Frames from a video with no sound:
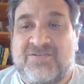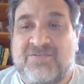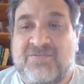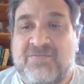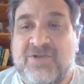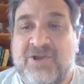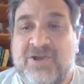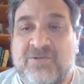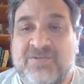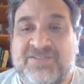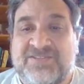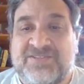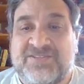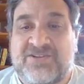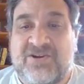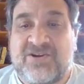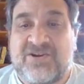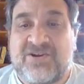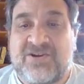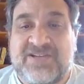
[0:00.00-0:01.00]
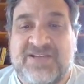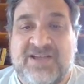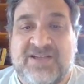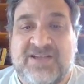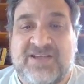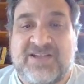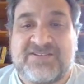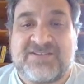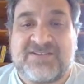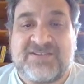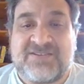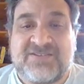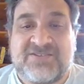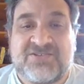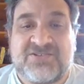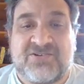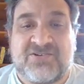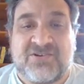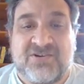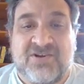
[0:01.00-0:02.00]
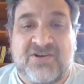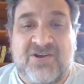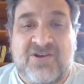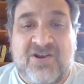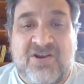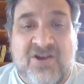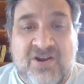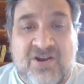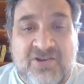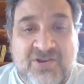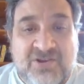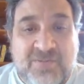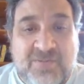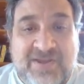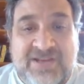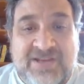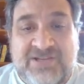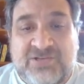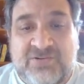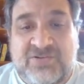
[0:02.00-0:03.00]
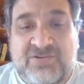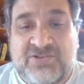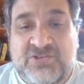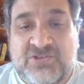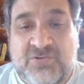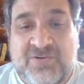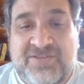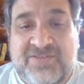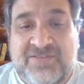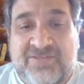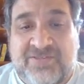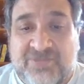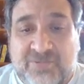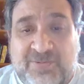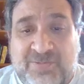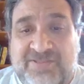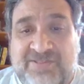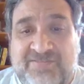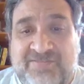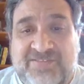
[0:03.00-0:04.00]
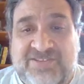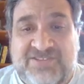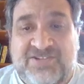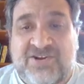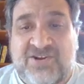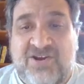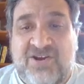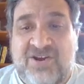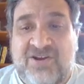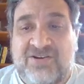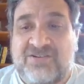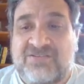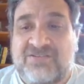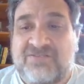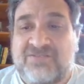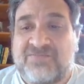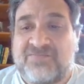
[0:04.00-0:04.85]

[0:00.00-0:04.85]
Where will the star take us? Sir, are you waiting to enjoy the thrill of the star?